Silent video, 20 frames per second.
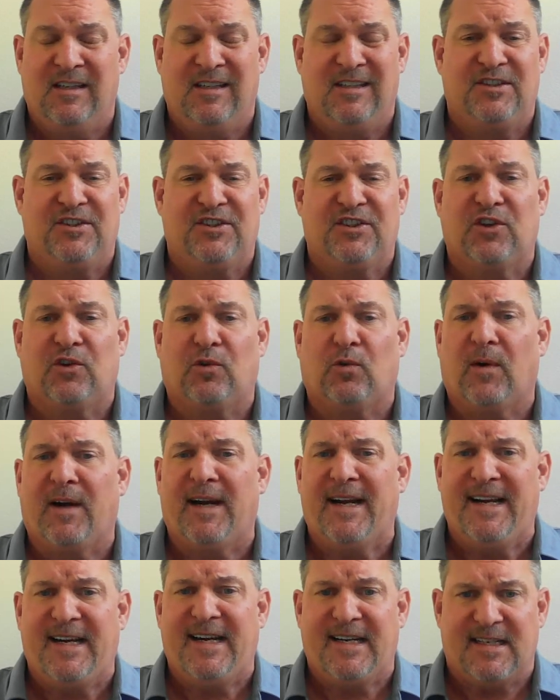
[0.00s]

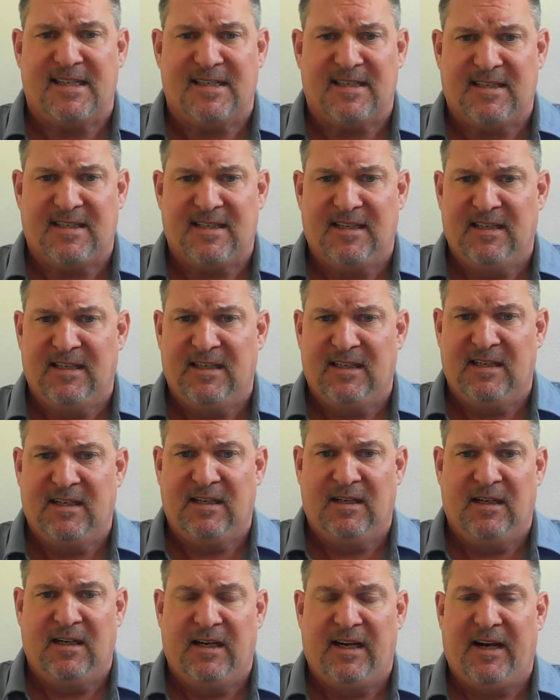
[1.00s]
screens,
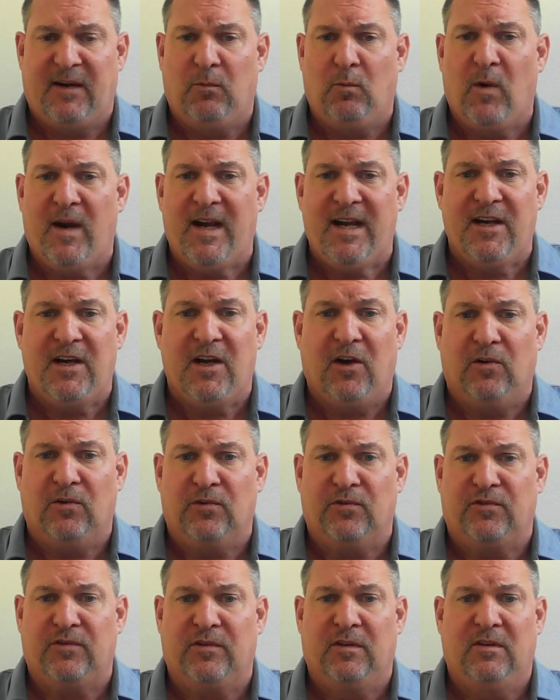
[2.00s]
and
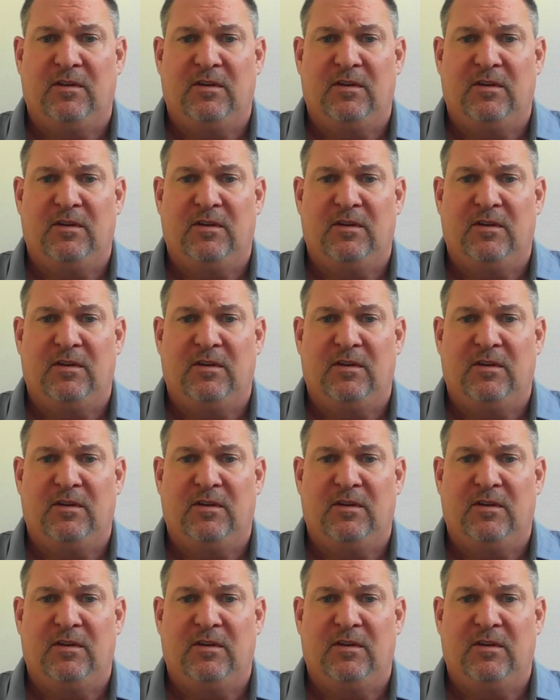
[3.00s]
windows.